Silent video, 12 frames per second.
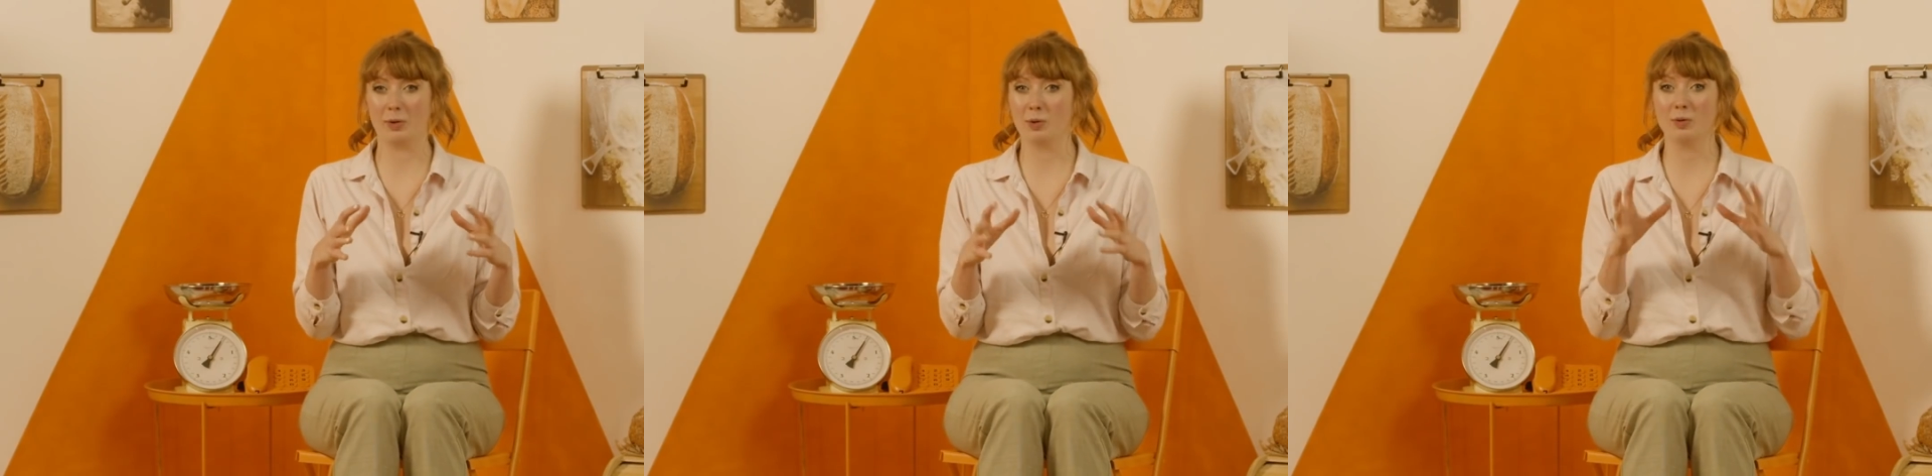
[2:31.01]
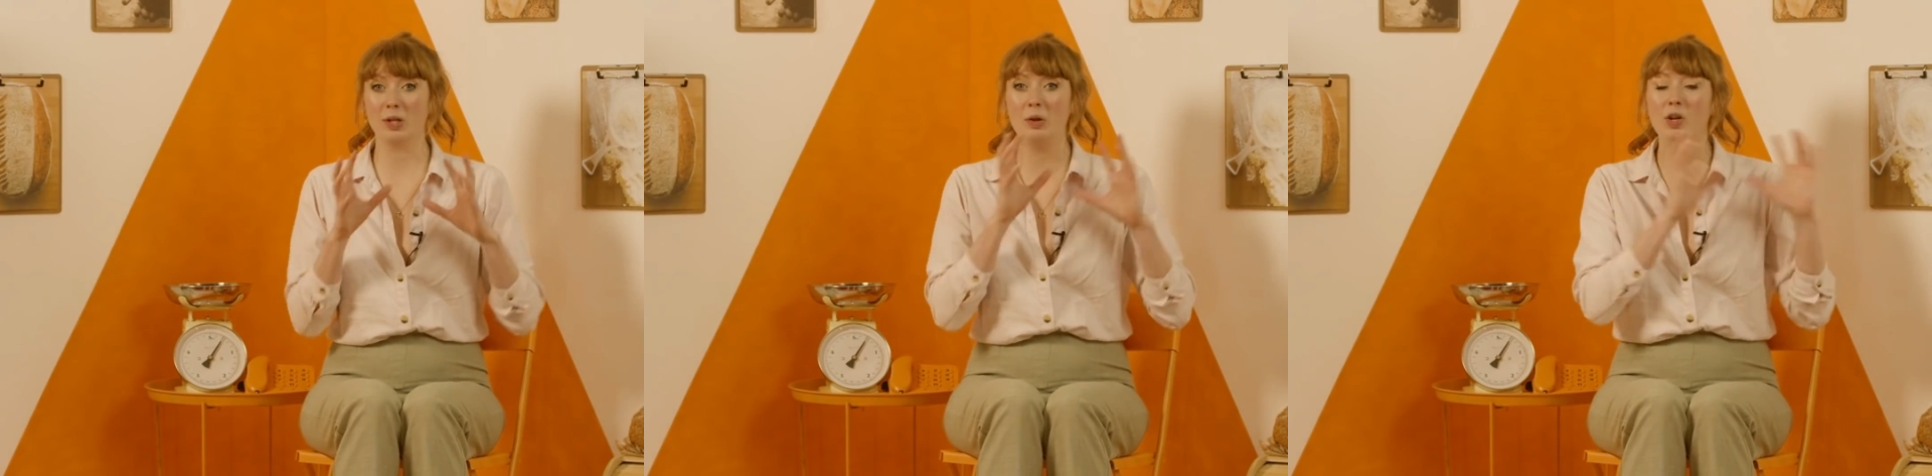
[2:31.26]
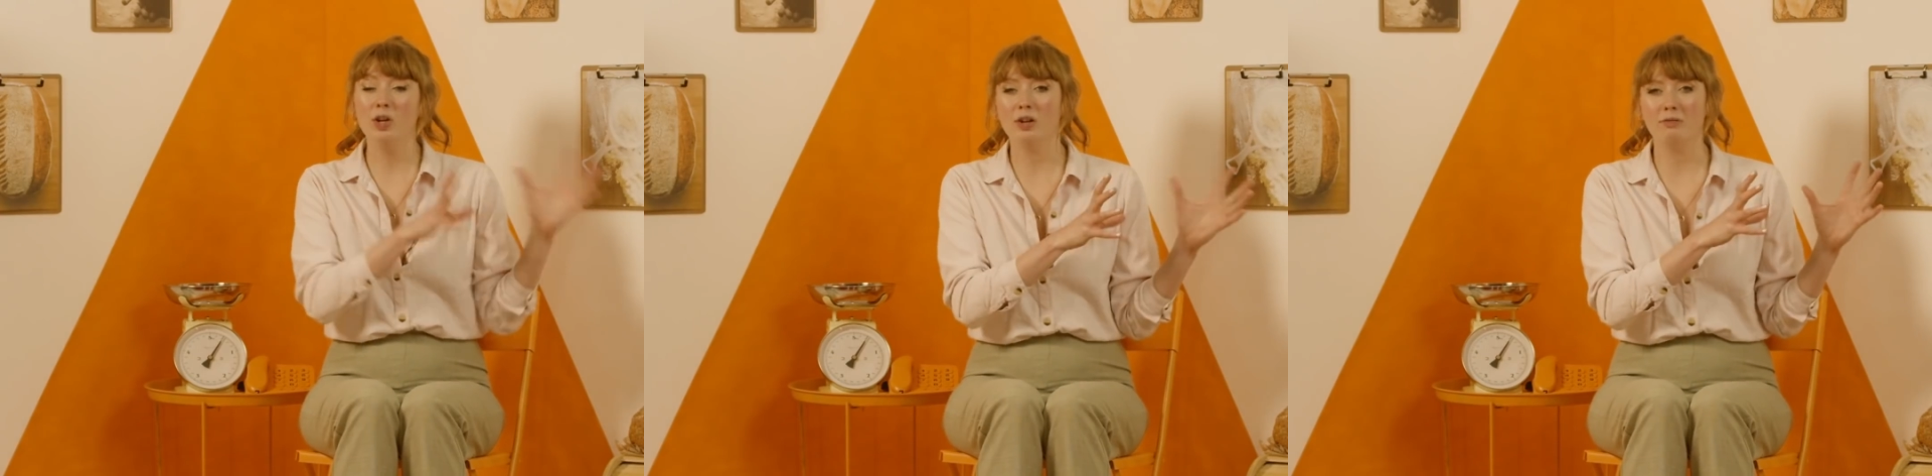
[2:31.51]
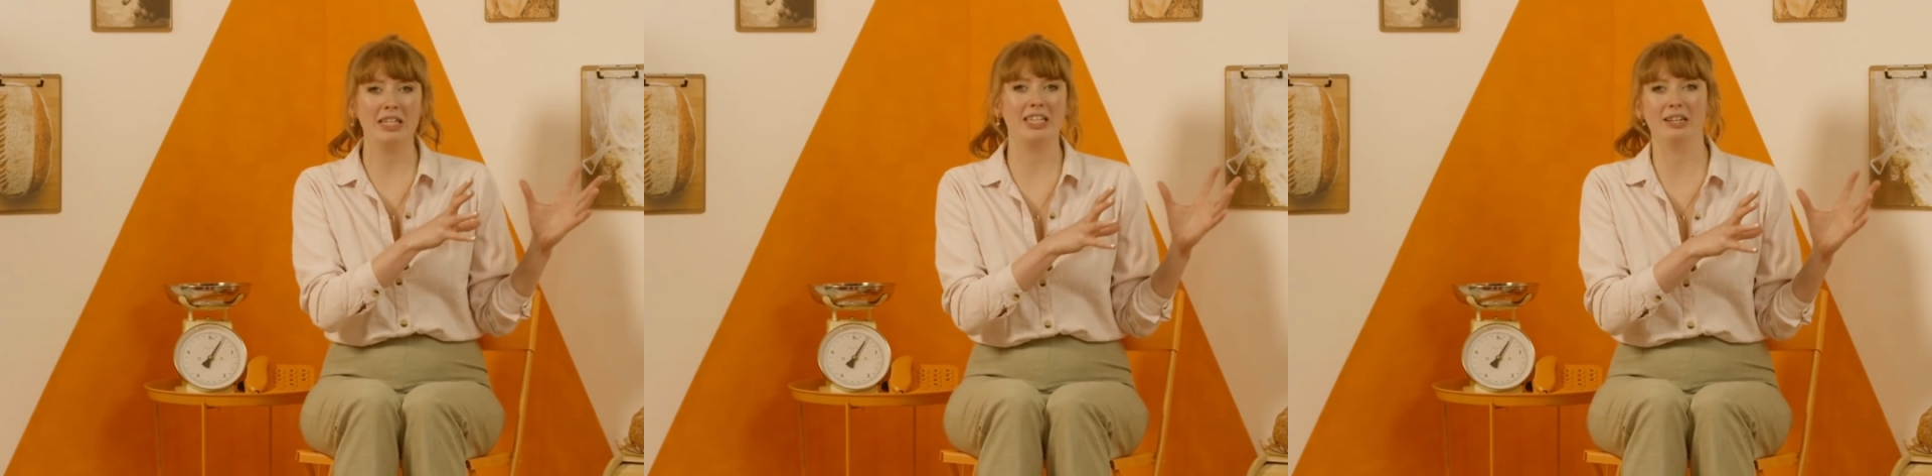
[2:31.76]
would also
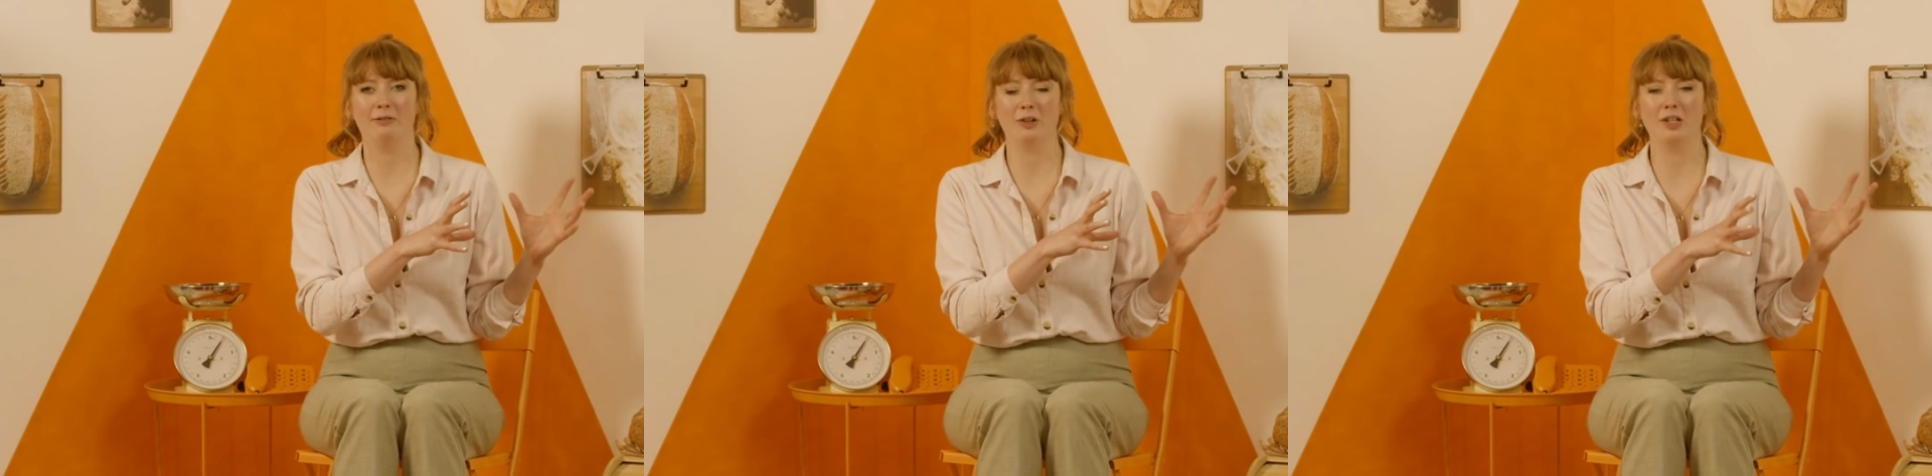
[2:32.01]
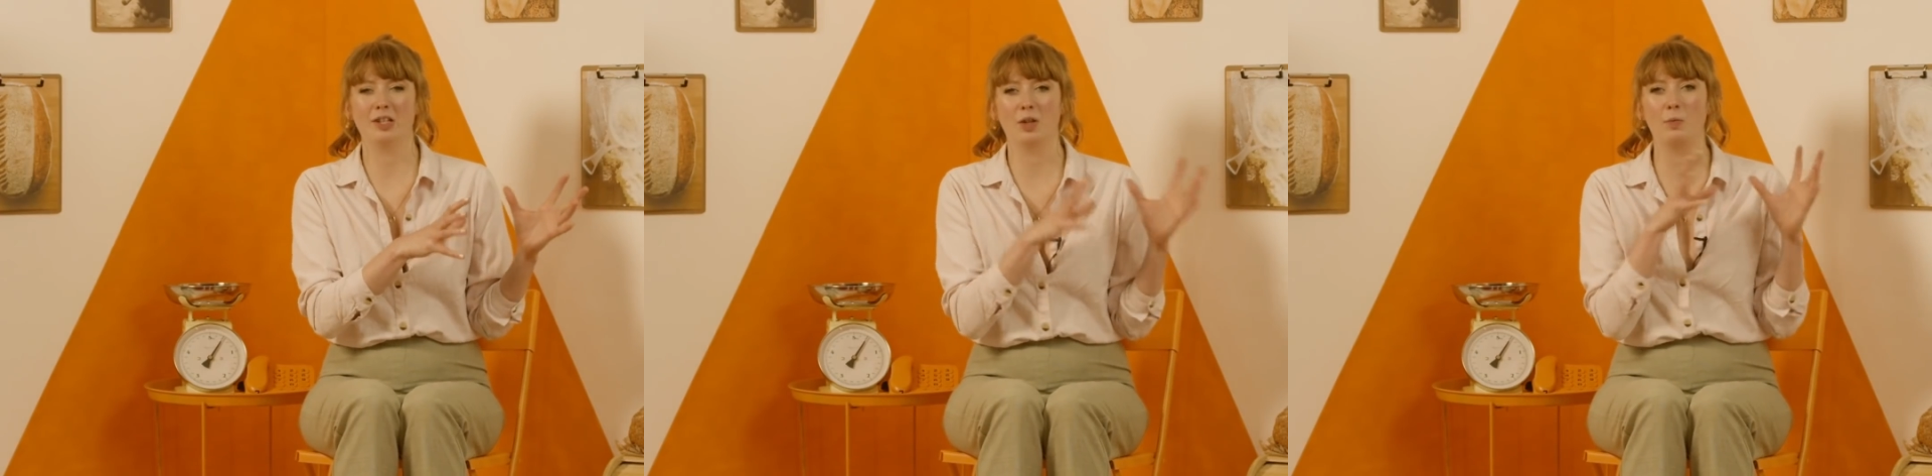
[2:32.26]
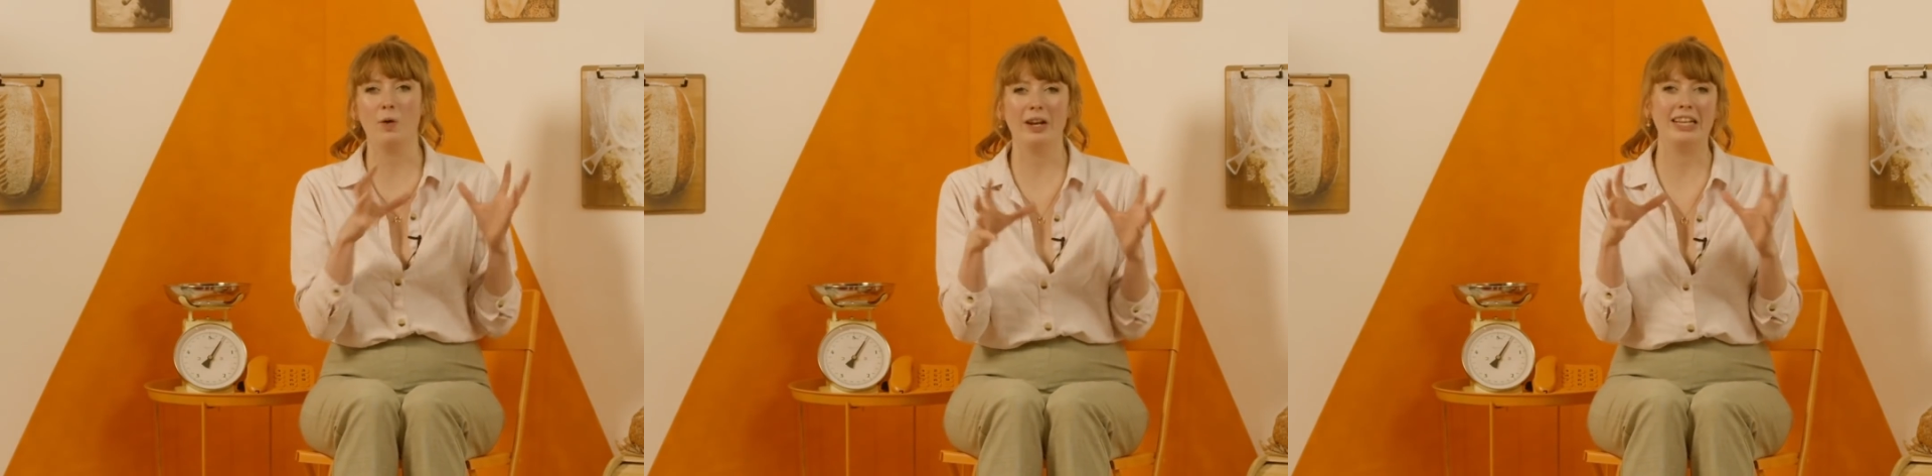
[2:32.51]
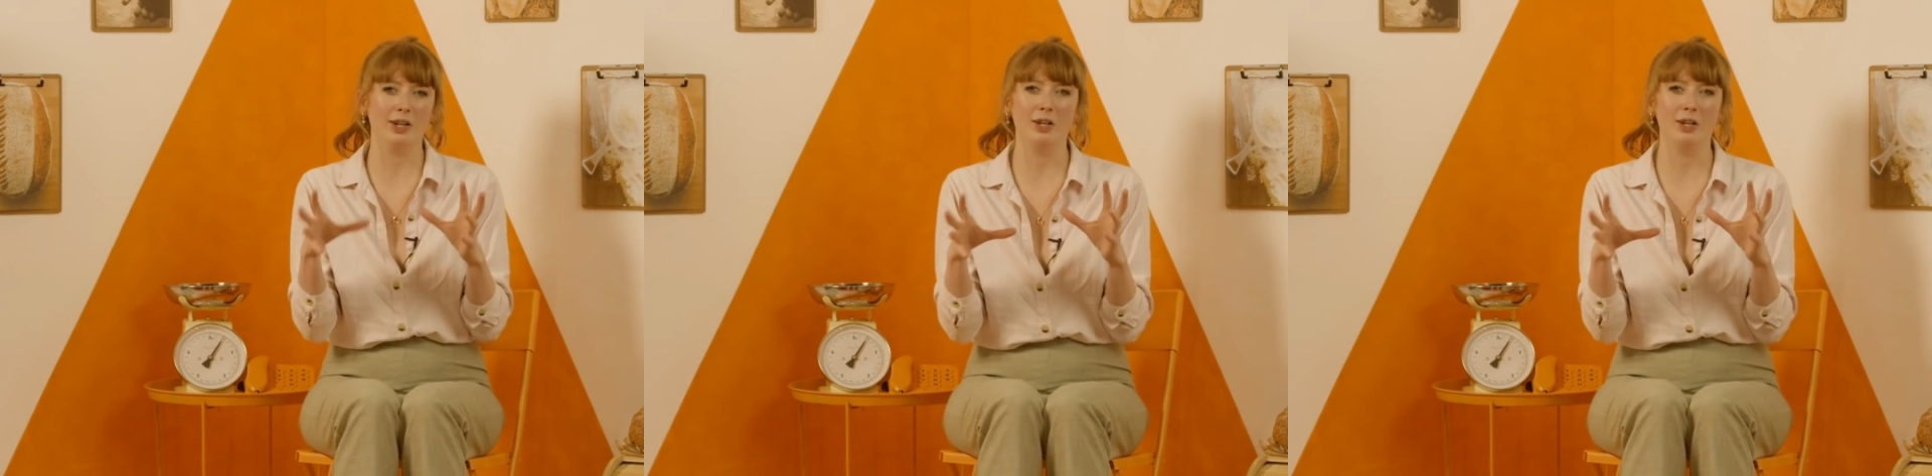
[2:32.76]
look really different to the white